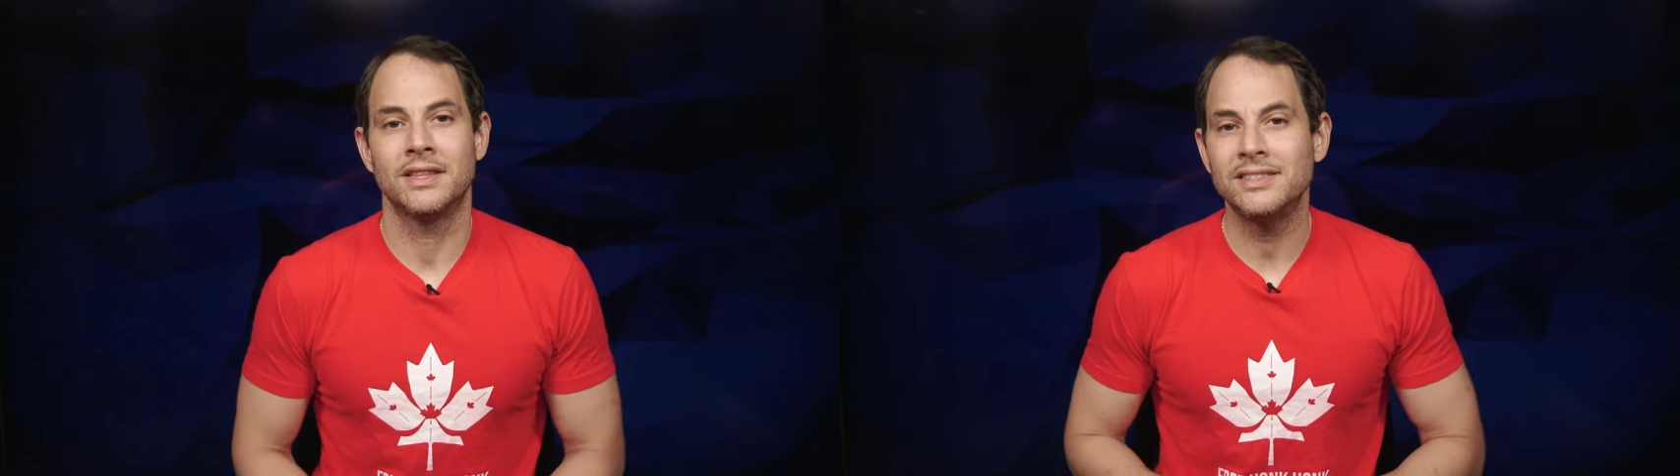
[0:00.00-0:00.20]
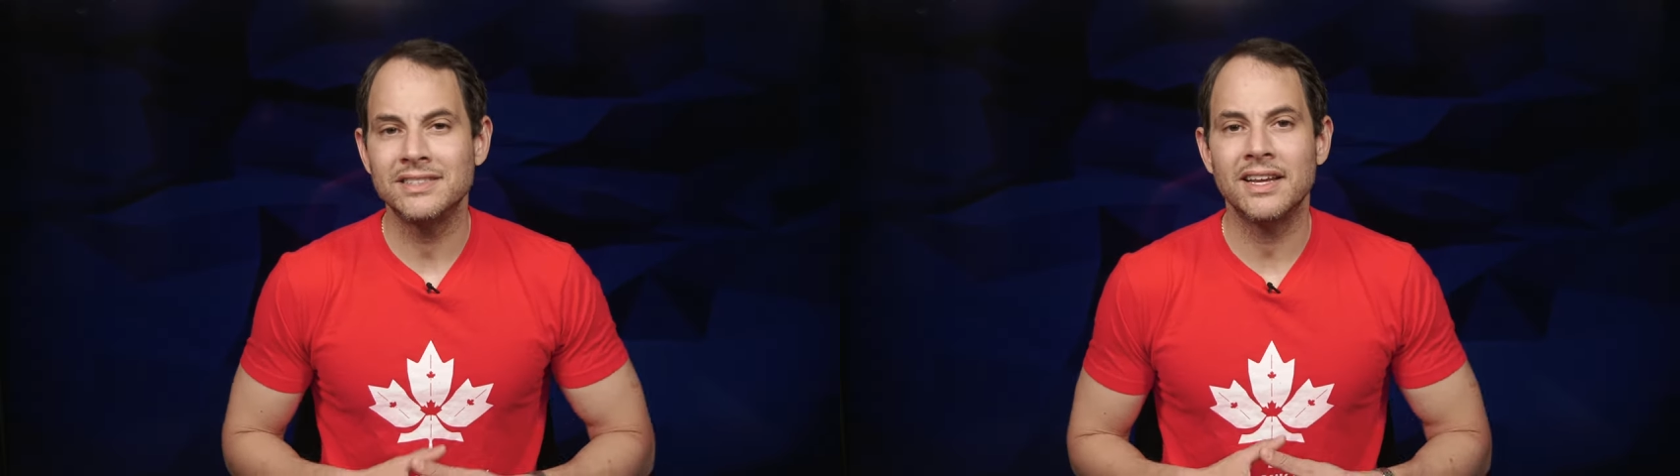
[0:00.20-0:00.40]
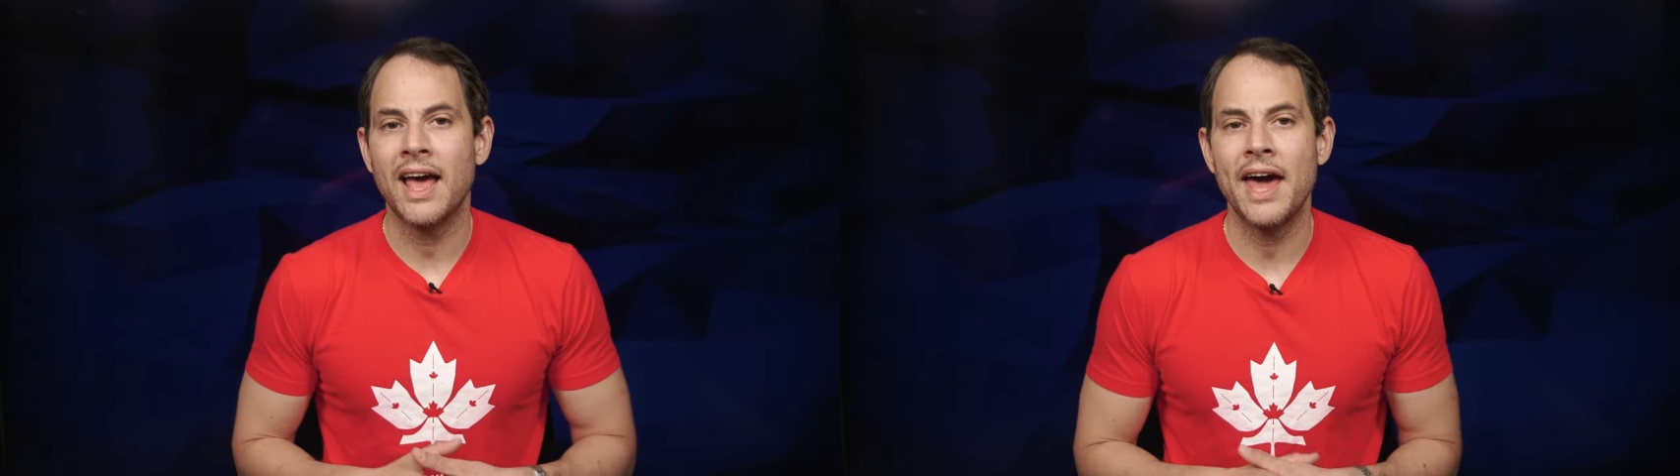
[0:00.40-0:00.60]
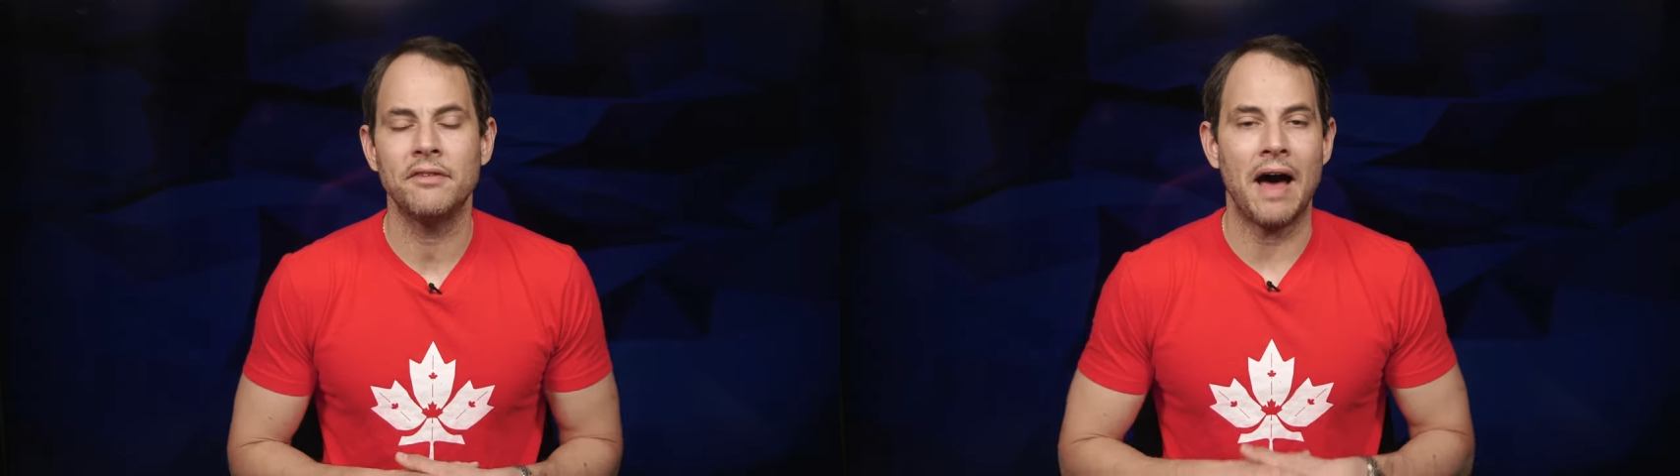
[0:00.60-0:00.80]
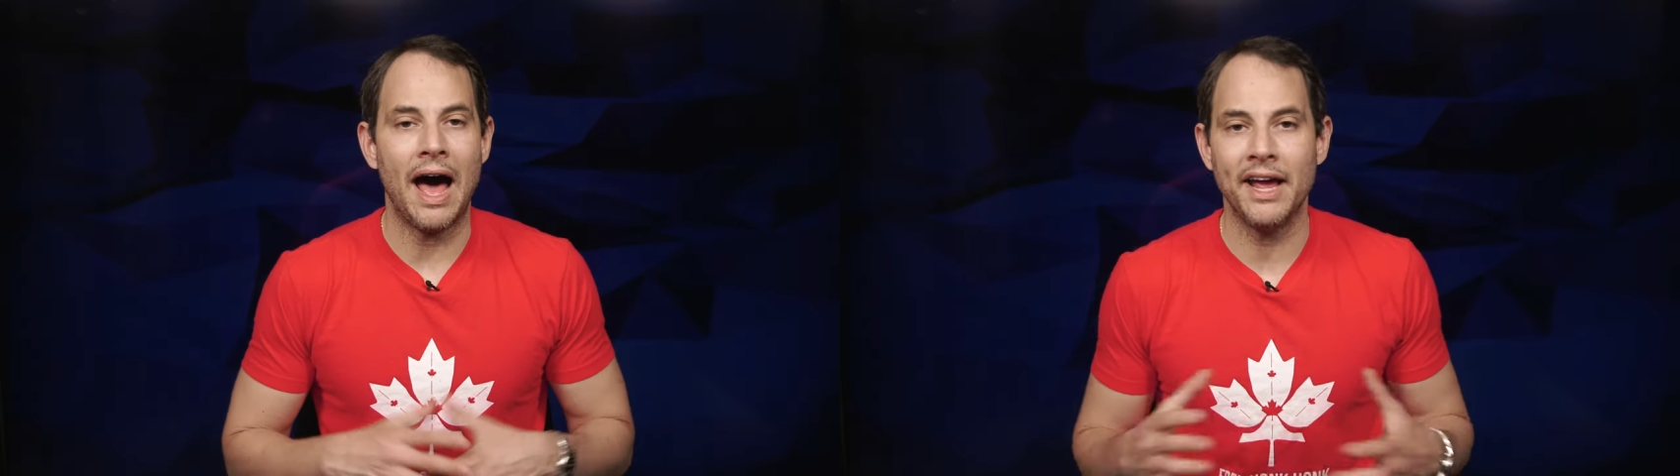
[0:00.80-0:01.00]
This is the kind
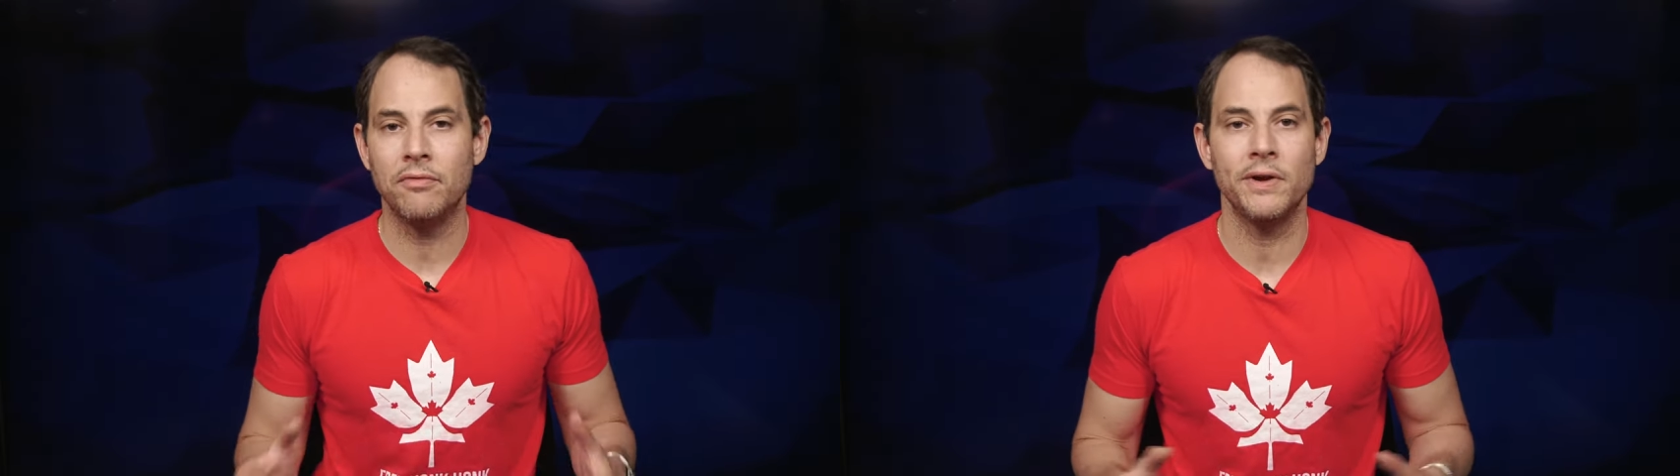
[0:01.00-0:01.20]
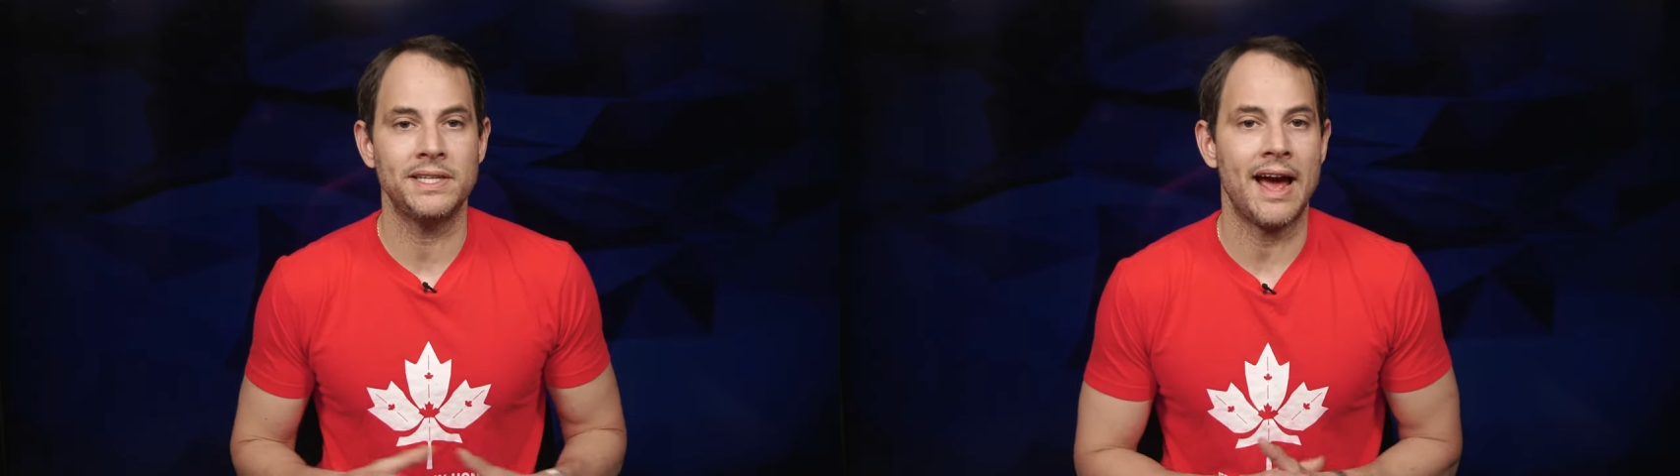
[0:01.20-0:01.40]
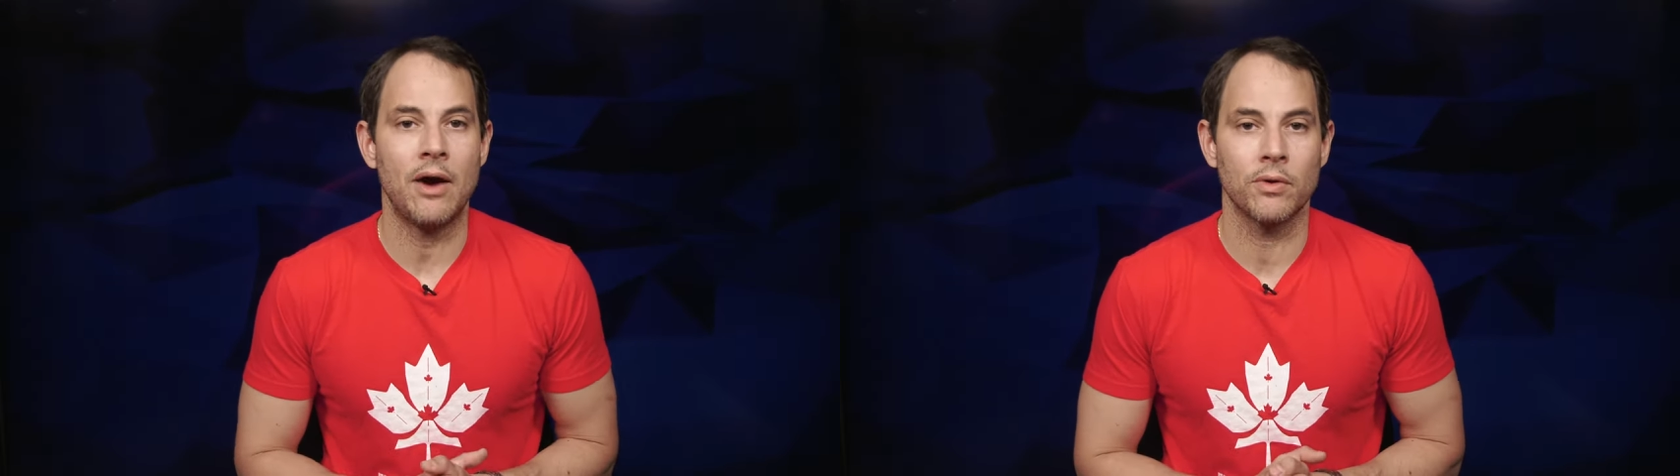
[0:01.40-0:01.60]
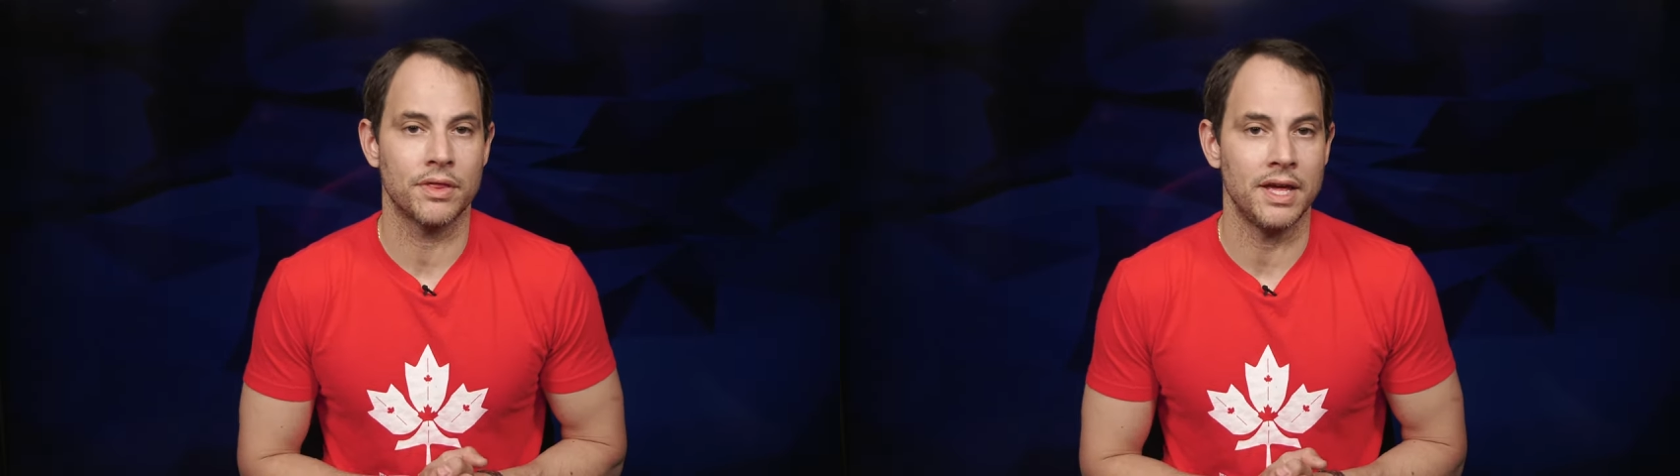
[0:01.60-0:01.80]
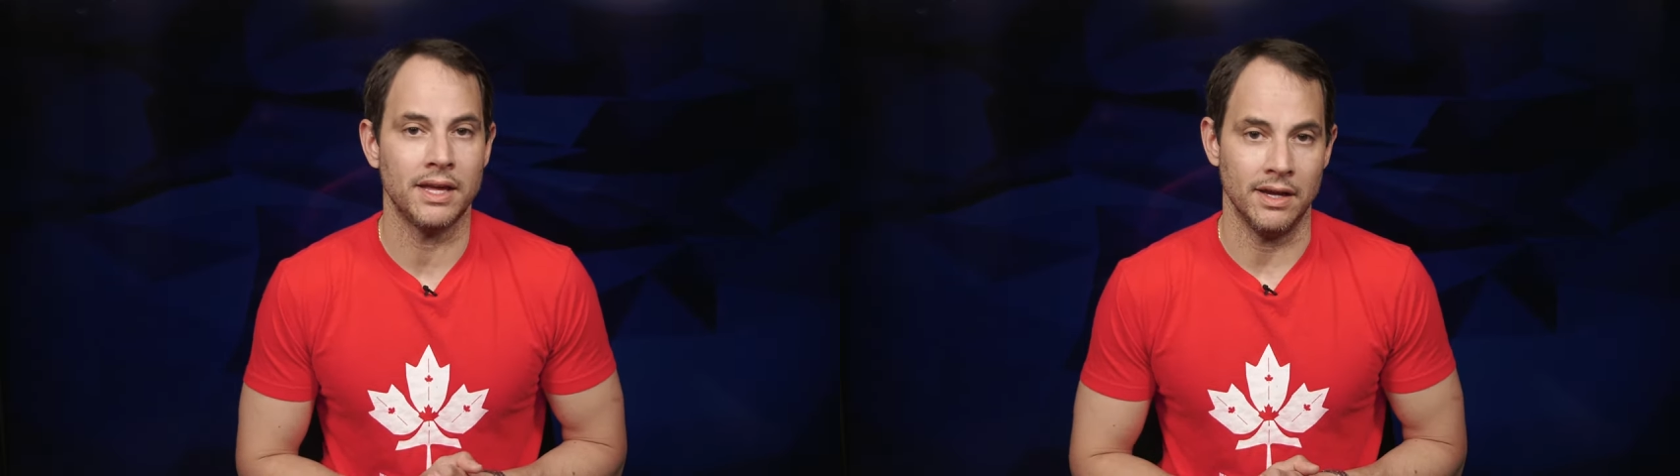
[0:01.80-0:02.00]
of ivory tower
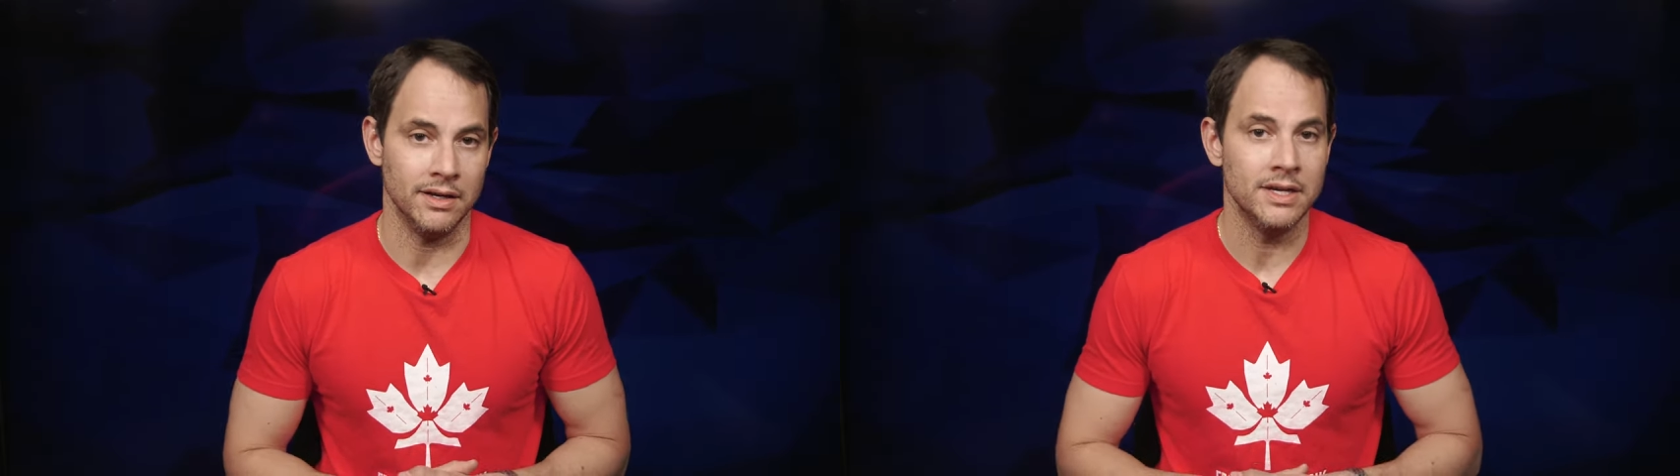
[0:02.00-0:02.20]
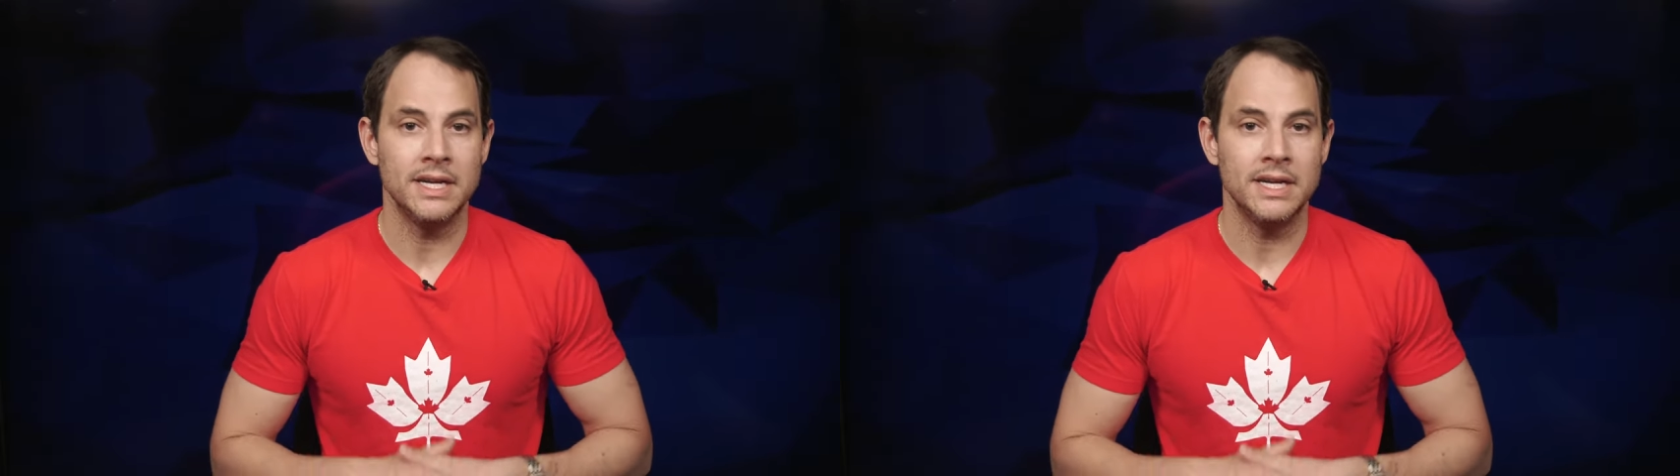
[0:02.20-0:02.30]
thinking